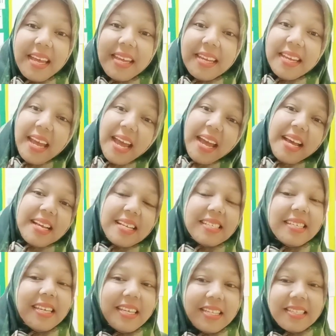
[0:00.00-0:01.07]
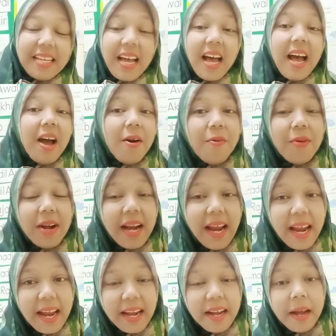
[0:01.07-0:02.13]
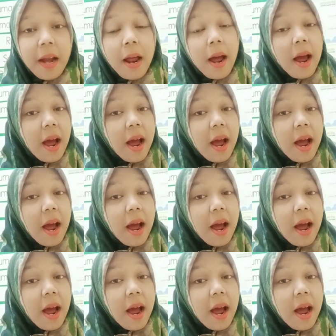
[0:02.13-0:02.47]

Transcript: Yes, it's our hand.